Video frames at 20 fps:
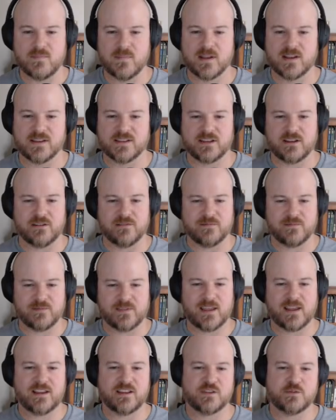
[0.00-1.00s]
Because I don't
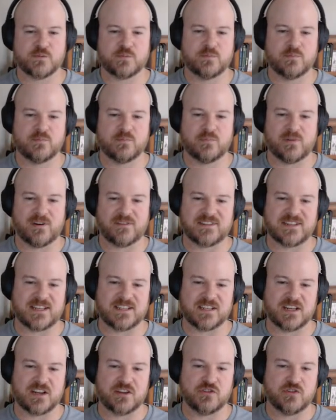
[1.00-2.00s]
think it's
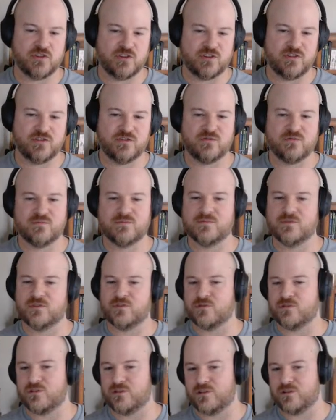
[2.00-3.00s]
prophesizing a doom
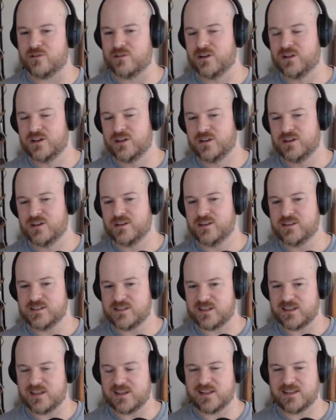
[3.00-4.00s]
or
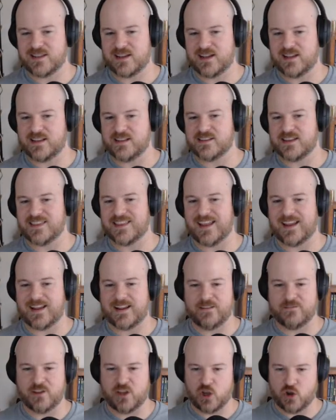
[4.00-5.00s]
something like that. It's not that
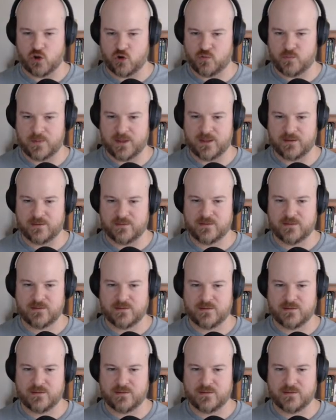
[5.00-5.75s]
kind of an omen.